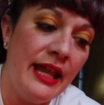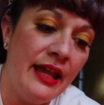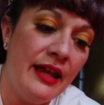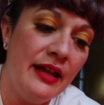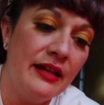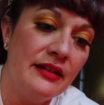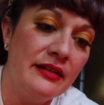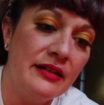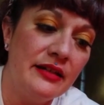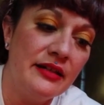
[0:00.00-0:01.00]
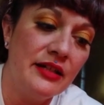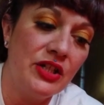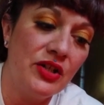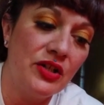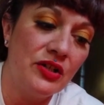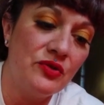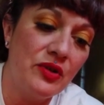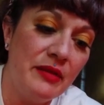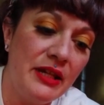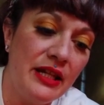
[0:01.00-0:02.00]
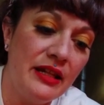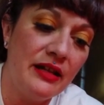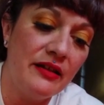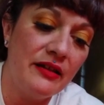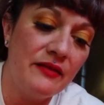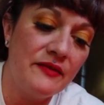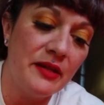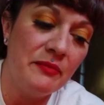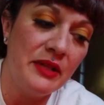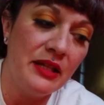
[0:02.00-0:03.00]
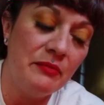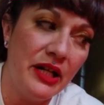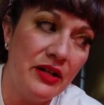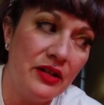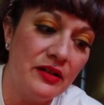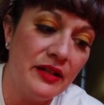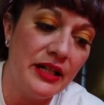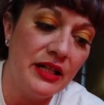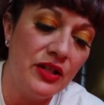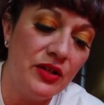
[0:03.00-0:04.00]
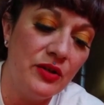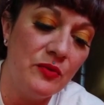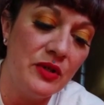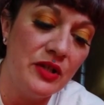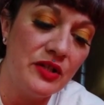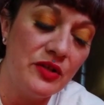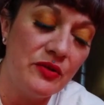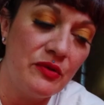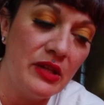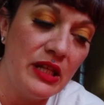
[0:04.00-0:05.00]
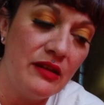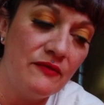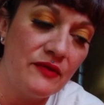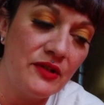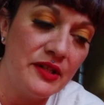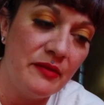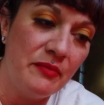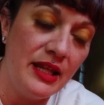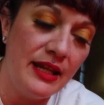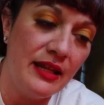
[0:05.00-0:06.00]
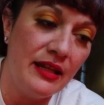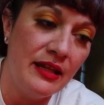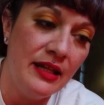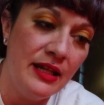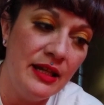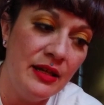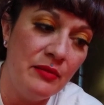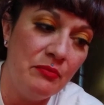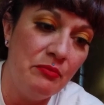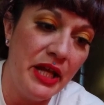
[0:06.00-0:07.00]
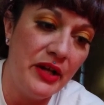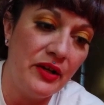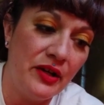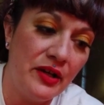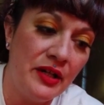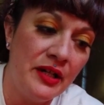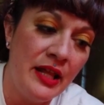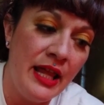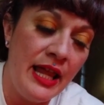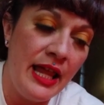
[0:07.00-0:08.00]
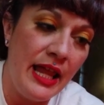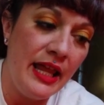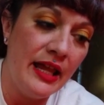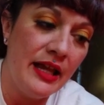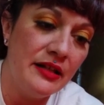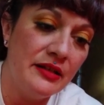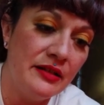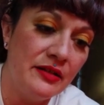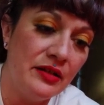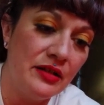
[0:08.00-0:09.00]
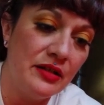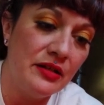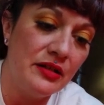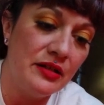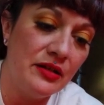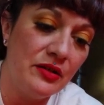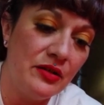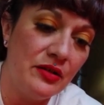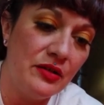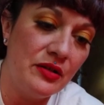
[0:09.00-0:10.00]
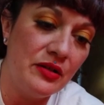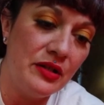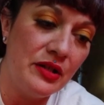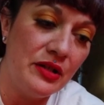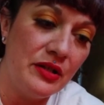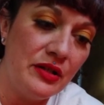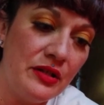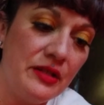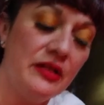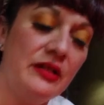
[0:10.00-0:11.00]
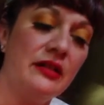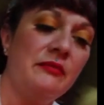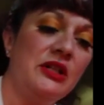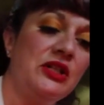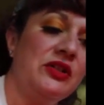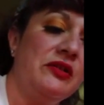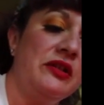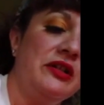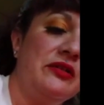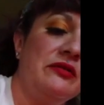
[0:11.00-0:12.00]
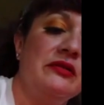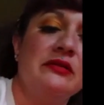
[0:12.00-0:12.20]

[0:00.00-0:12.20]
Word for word: And you're dreaming of something better, like you want to leave for something better. And uh, let me show you.